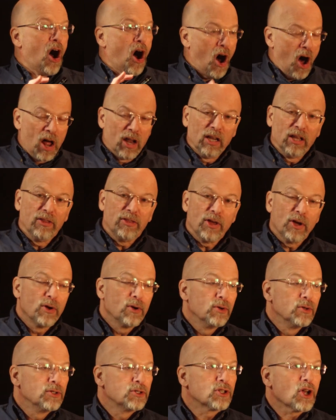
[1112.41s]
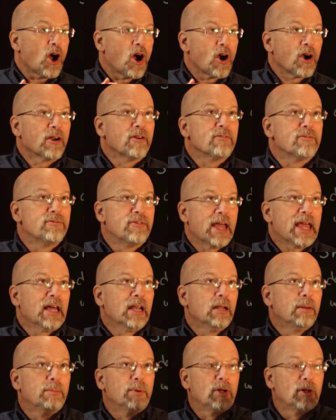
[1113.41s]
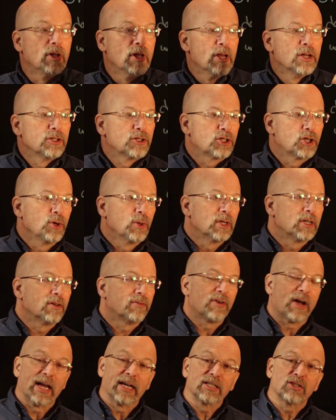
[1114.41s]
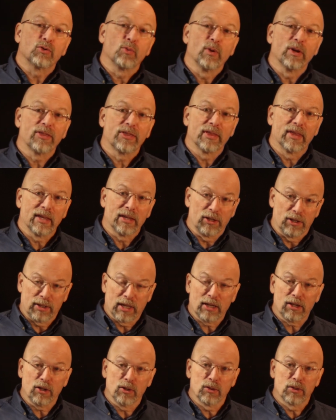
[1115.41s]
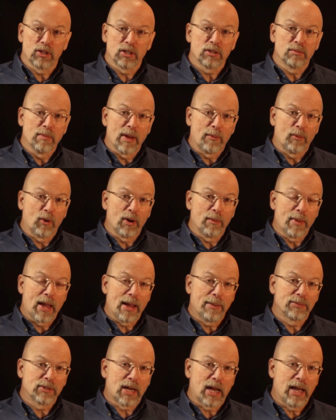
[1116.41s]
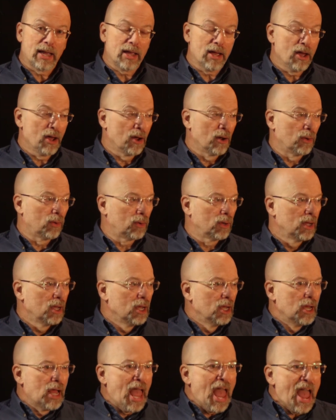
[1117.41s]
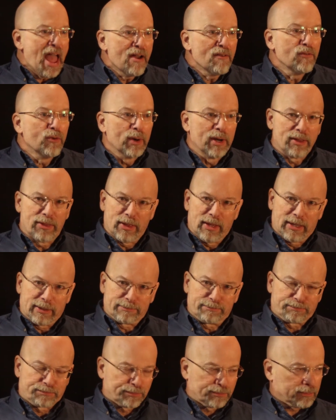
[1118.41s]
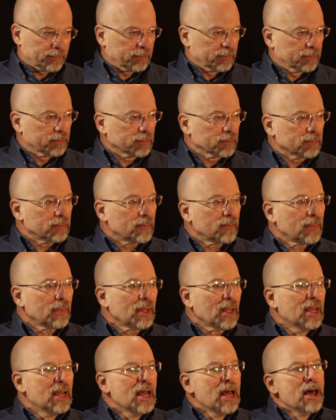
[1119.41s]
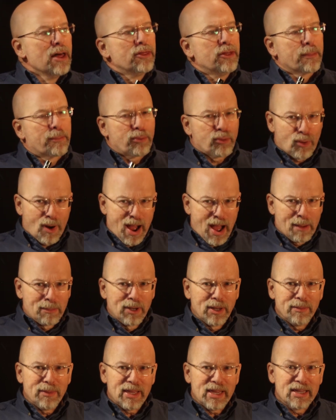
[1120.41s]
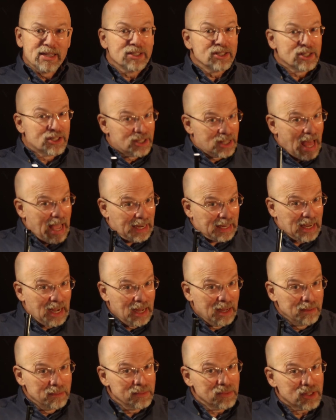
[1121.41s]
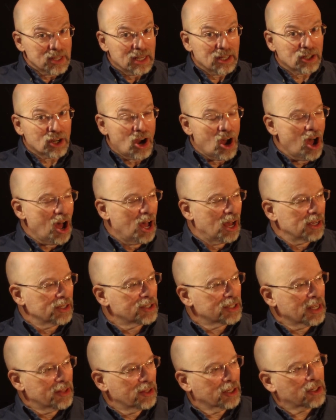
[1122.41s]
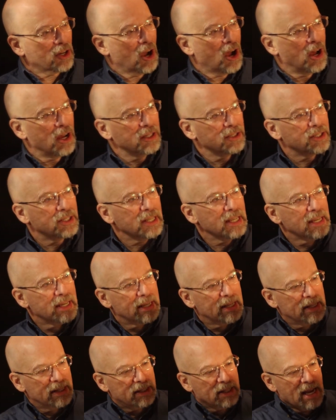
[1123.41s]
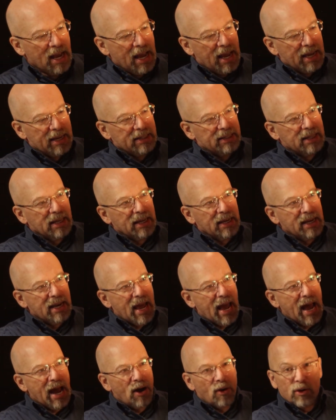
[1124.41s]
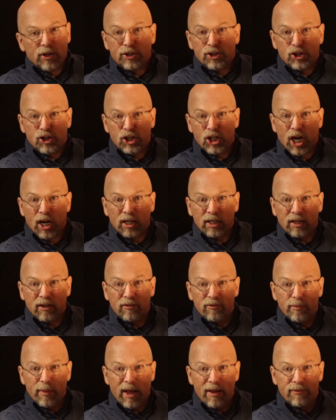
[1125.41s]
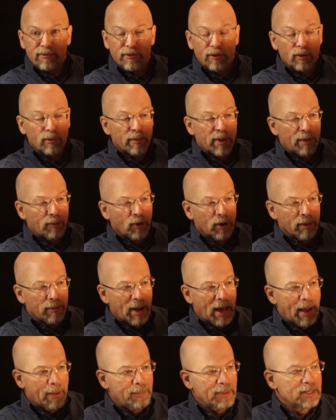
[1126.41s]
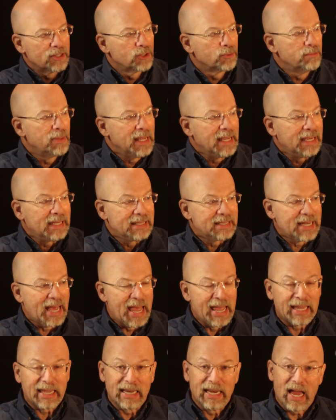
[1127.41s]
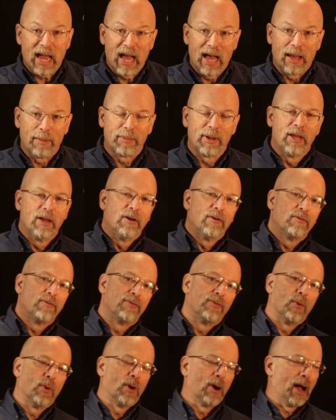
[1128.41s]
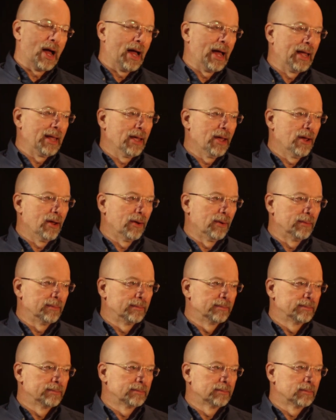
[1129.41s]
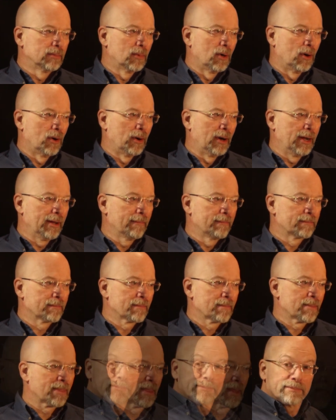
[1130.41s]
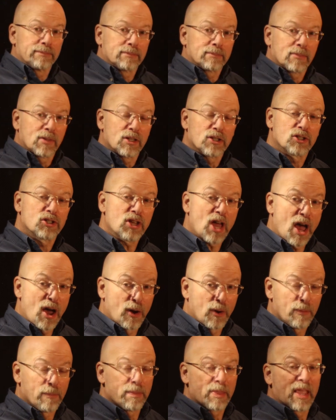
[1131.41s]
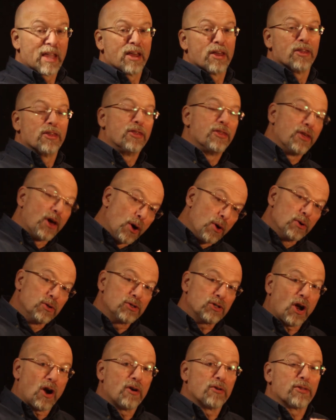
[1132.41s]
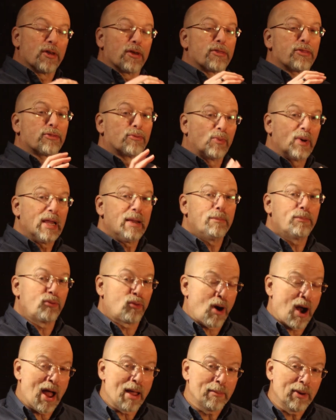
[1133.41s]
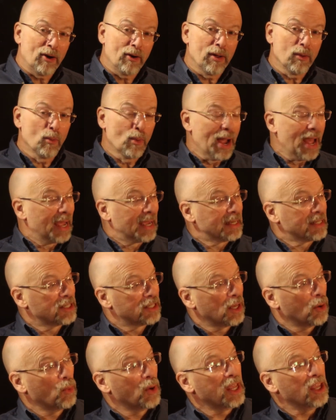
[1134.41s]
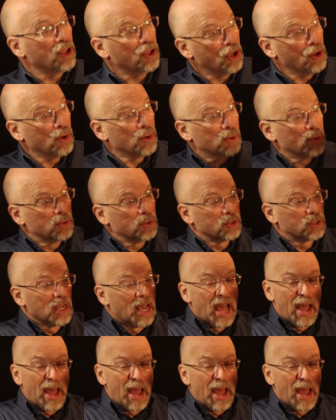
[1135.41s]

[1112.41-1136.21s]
all of those are available to a device with, uh, that uses memory mapped I.O. Everything. The problem is, is that comes at a cost. And the cost is, is that now a chunk of my full memory map is being taken up for I.O. All right. So those are the three primary ways that we use